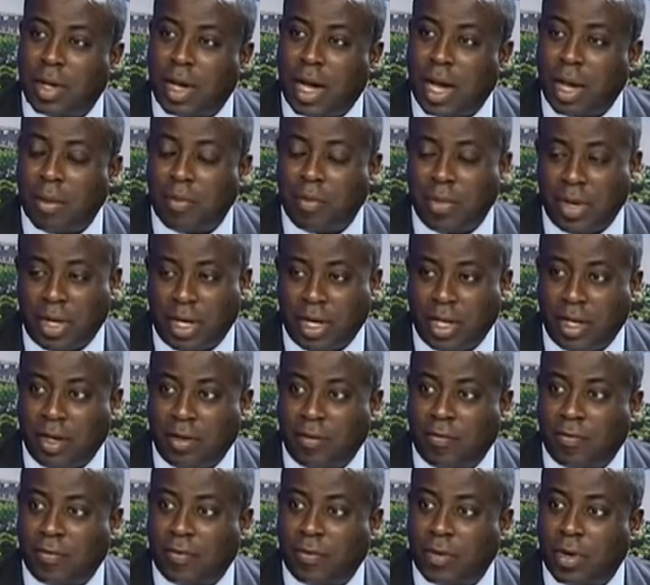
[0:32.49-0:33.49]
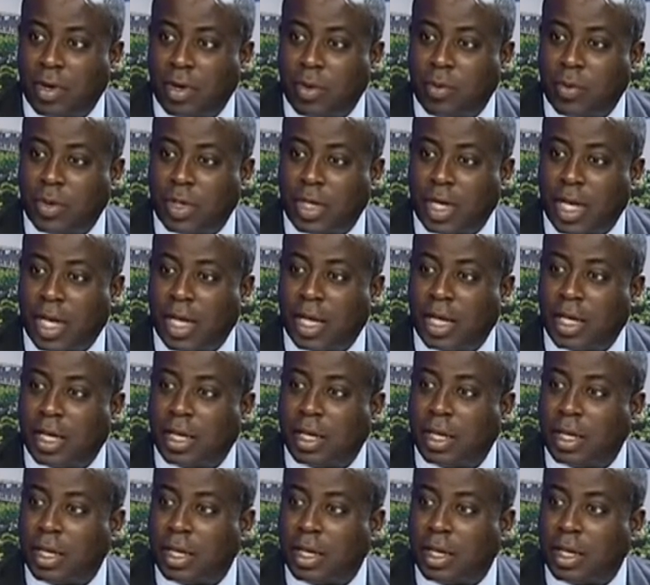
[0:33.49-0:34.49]
I believe, would like
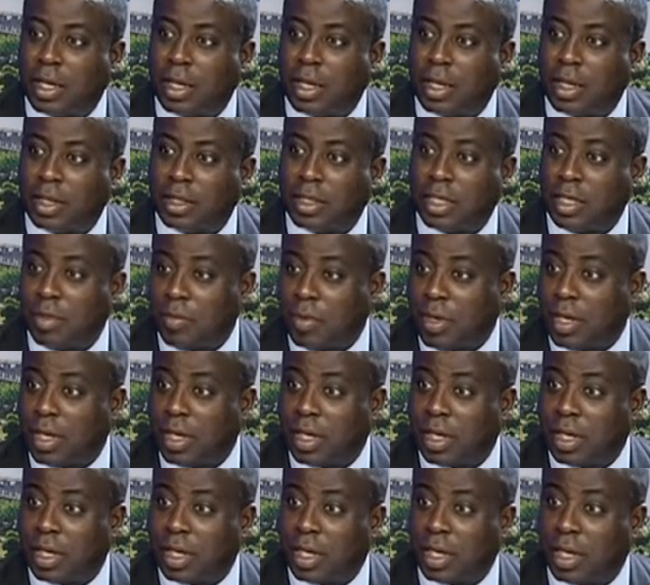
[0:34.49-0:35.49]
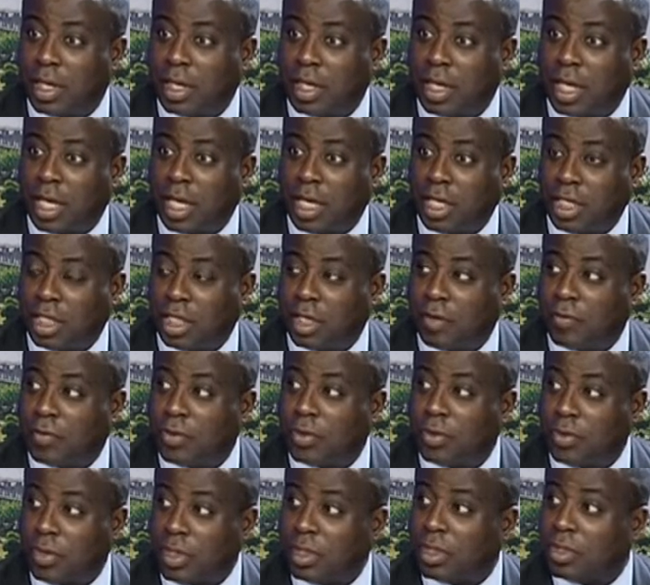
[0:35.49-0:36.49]
uh, CBN and the AGF
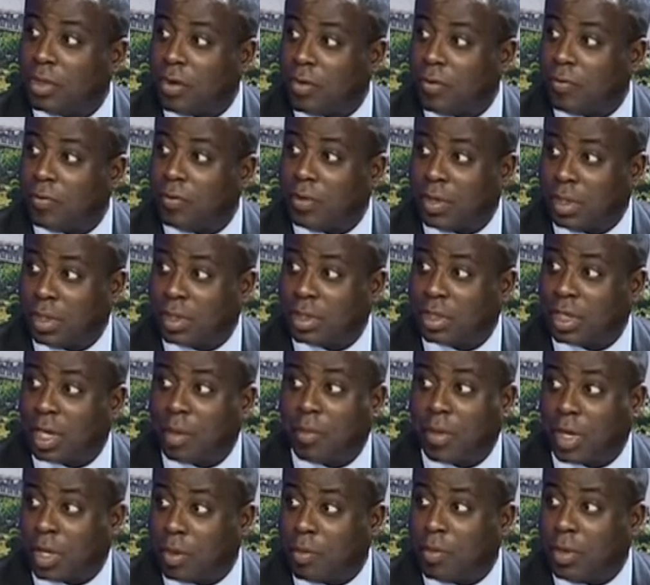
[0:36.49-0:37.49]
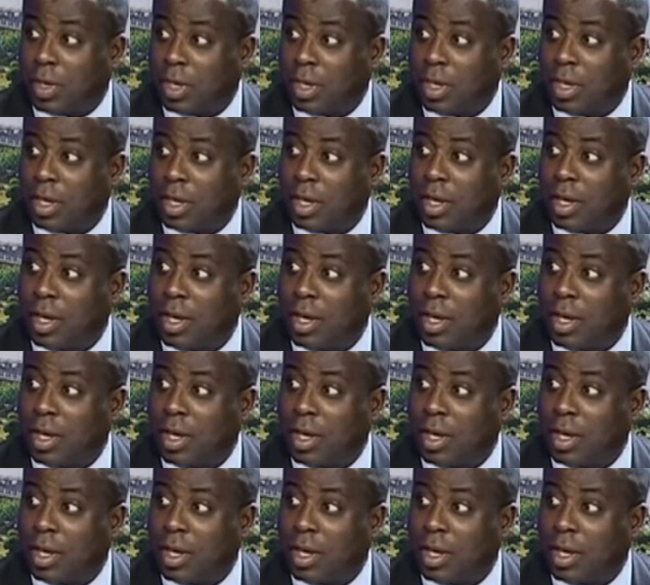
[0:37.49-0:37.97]
to resolve this amicably